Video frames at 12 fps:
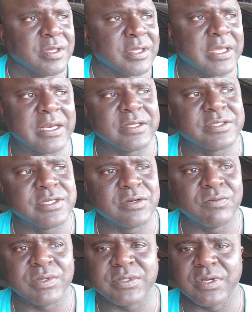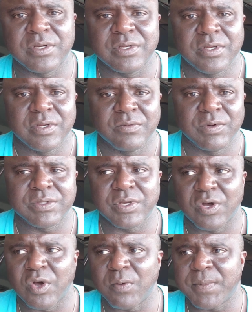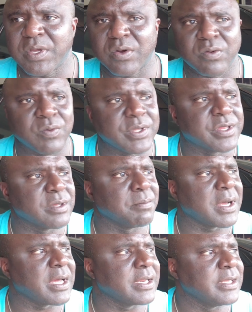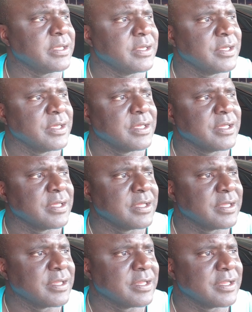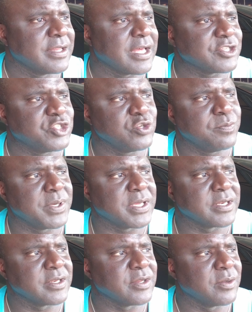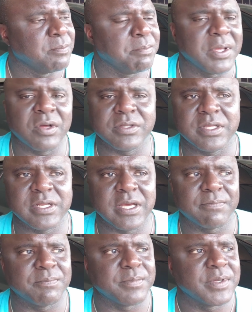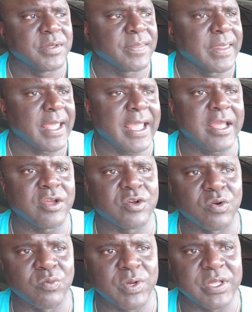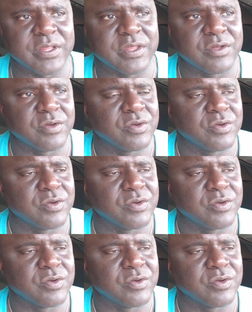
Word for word: get into it with the with the homie or with somebody that you've been building up anger with.